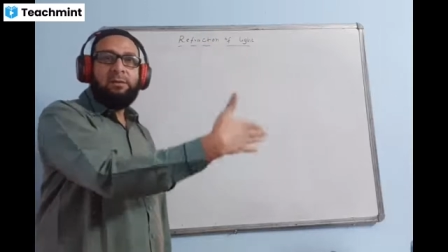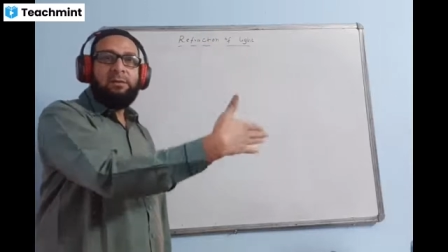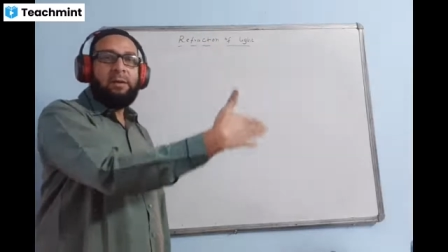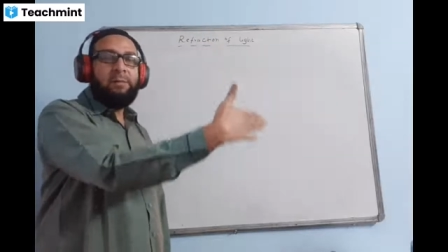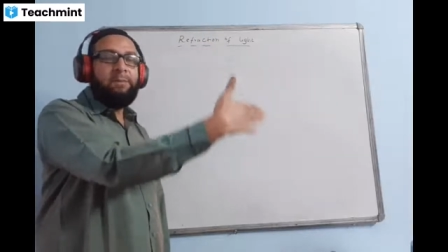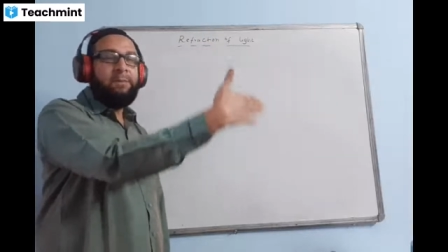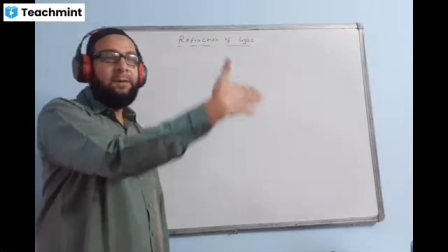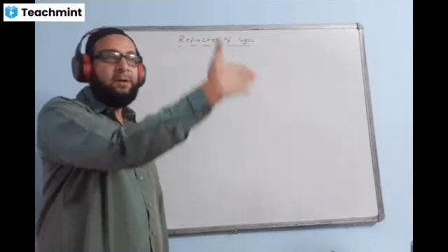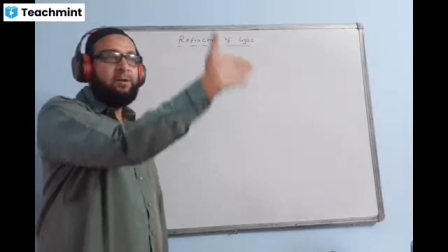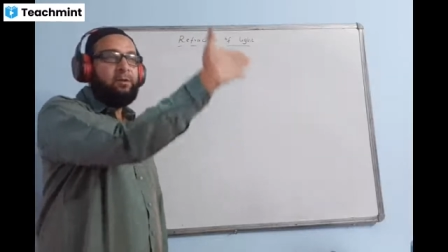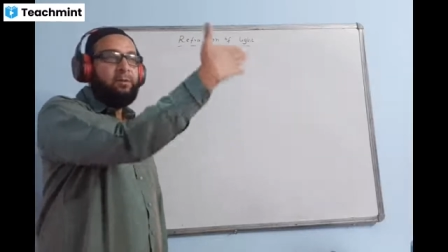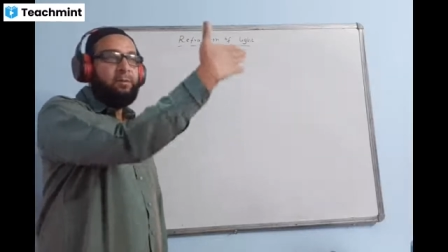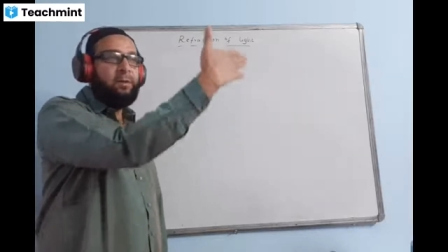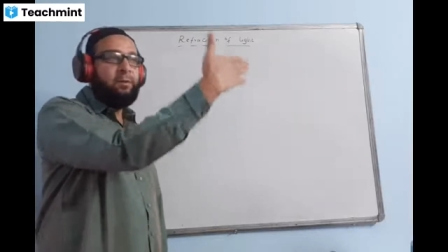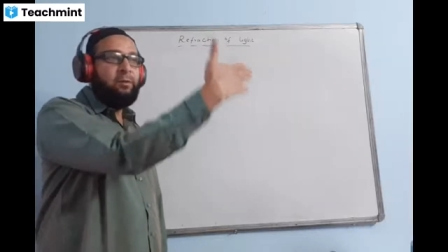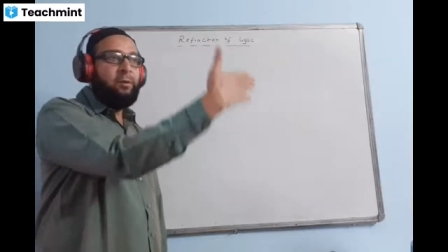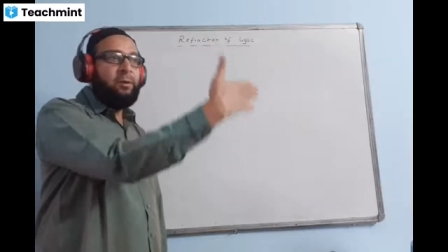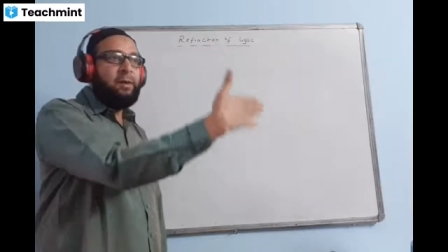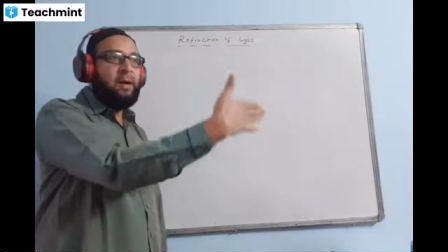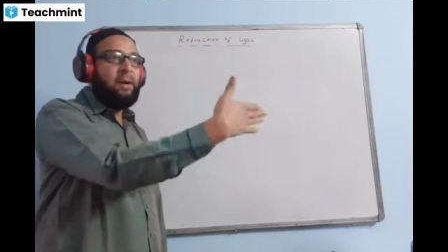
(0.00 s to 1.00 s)
It appears to
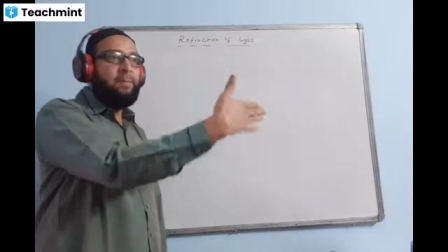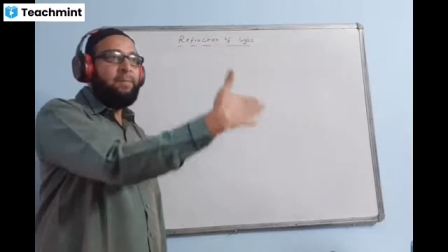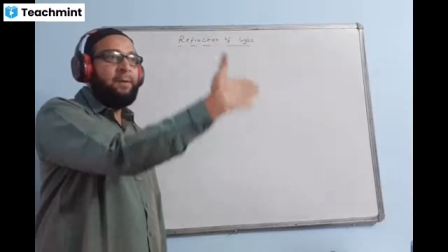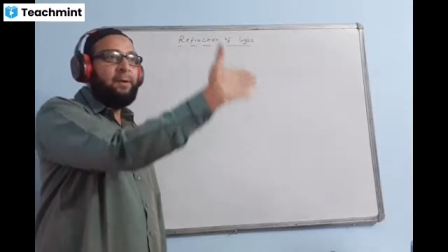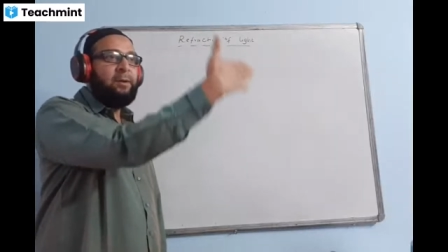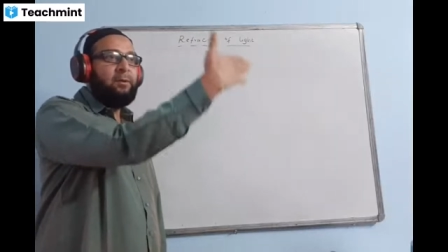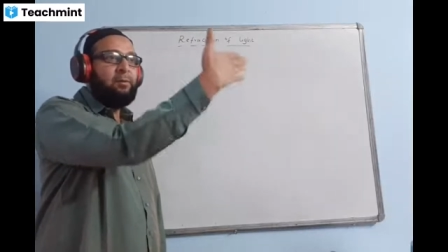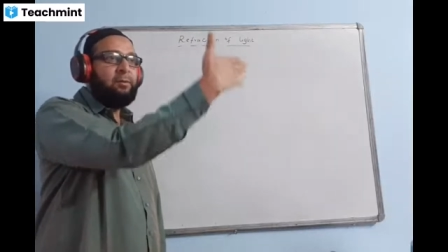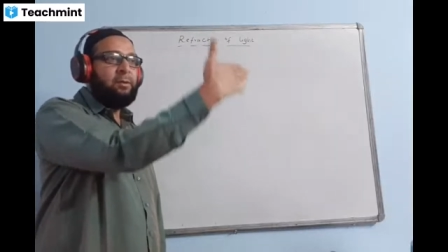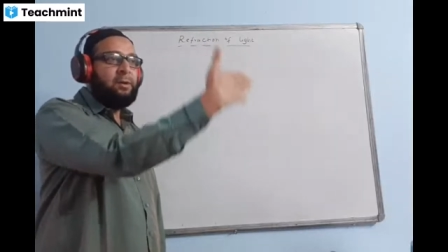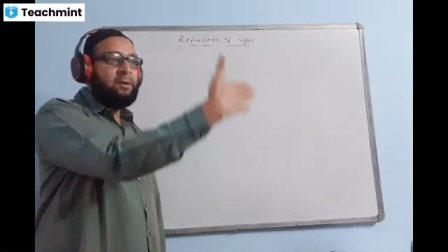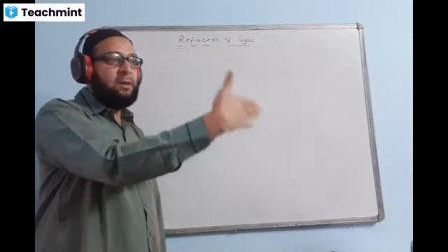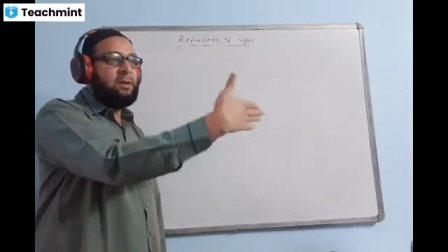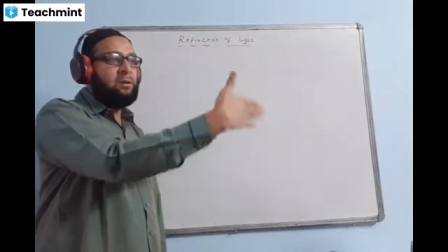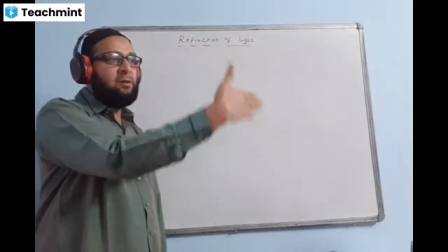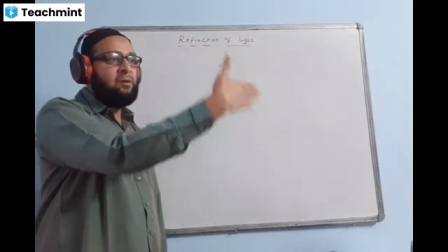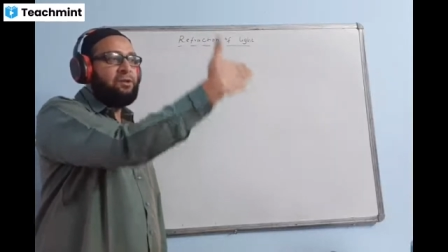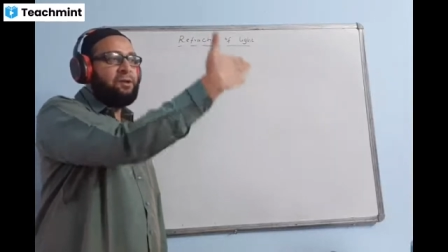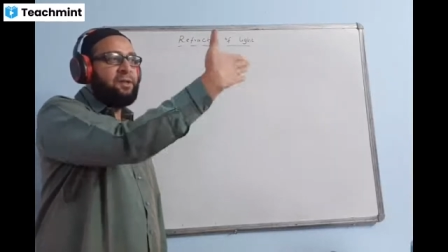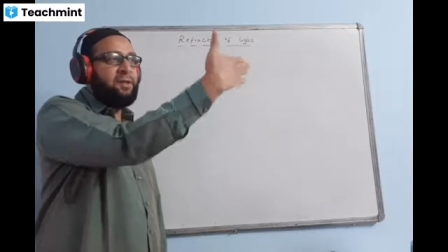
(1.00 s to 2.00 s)
be going up and down. This
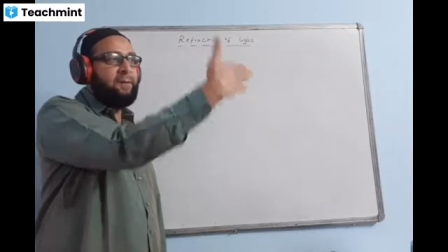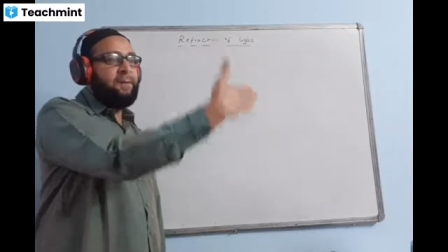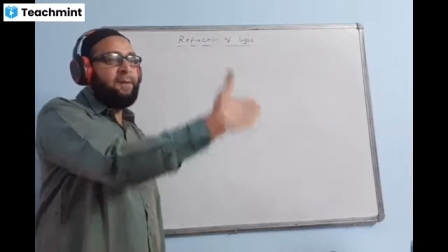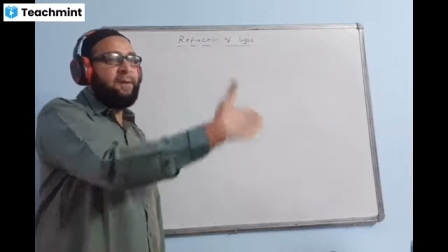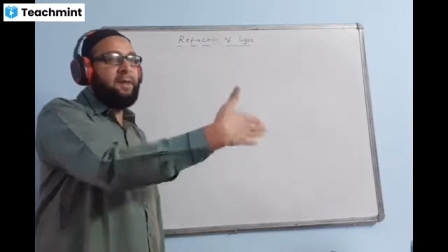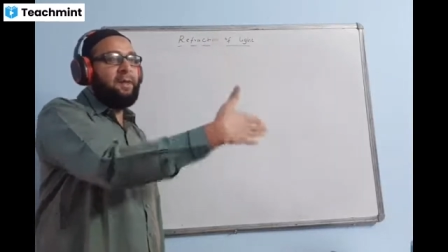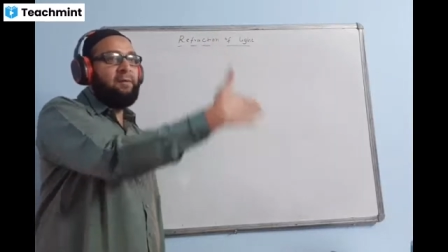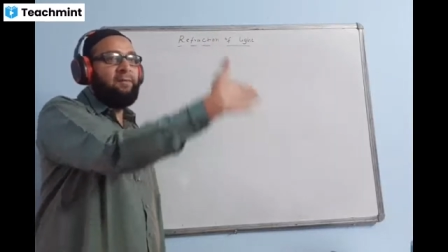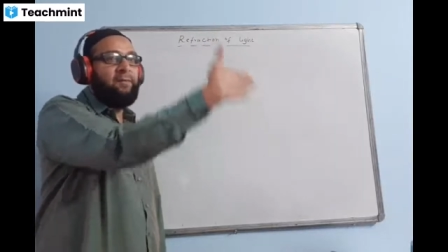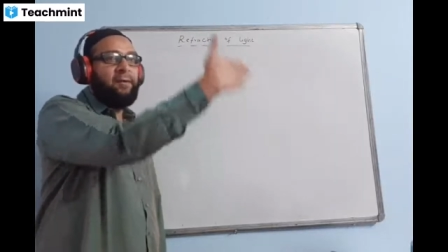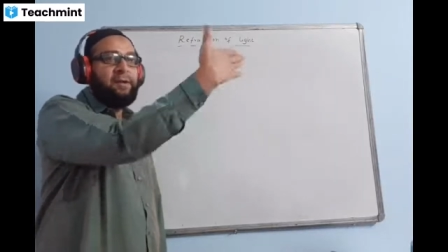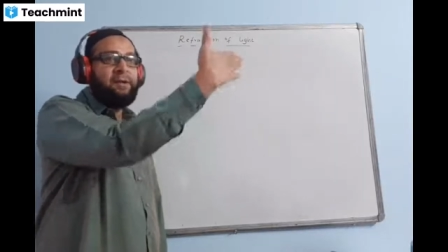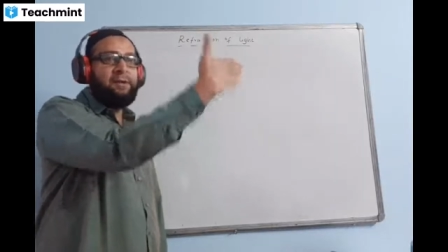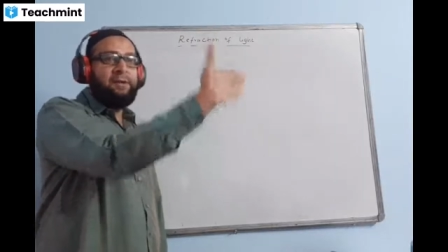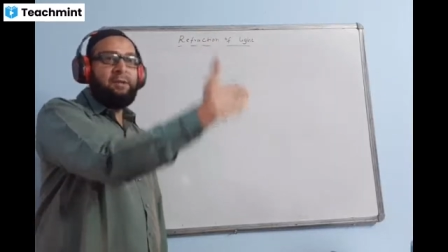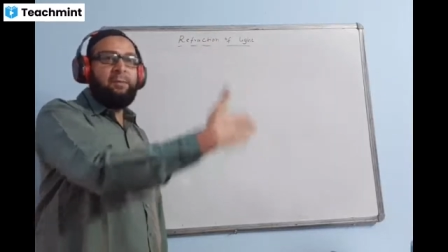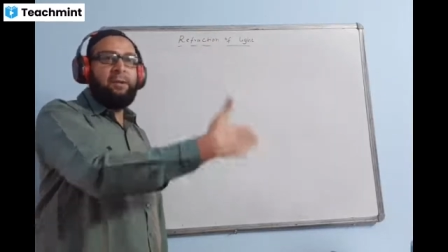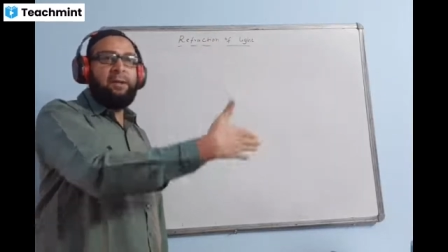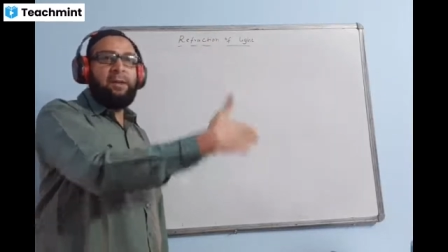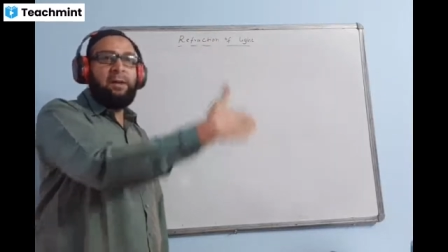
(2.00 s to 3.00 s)
is called shimmering effect,
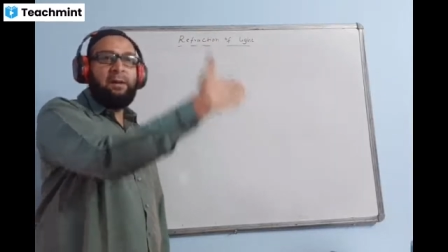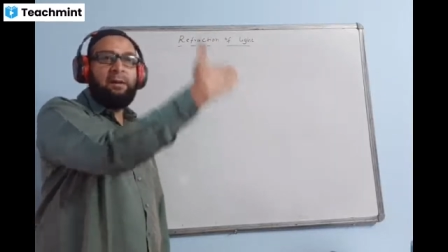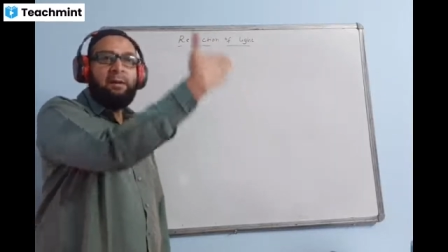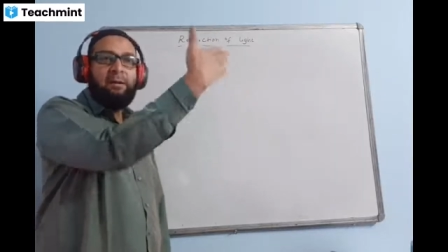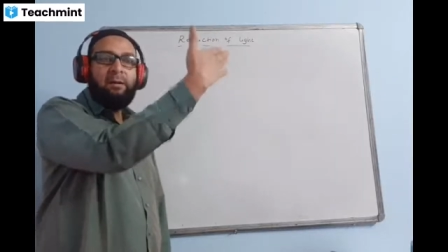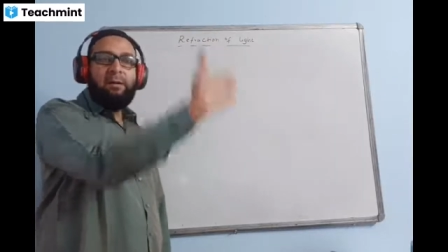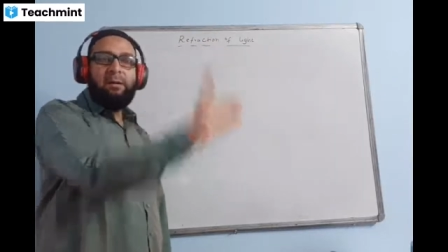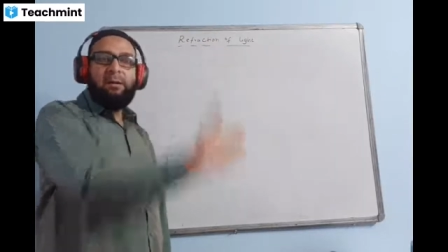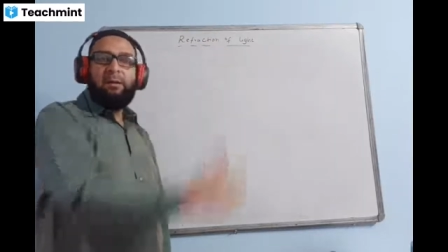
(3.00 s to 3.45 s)
shimmering.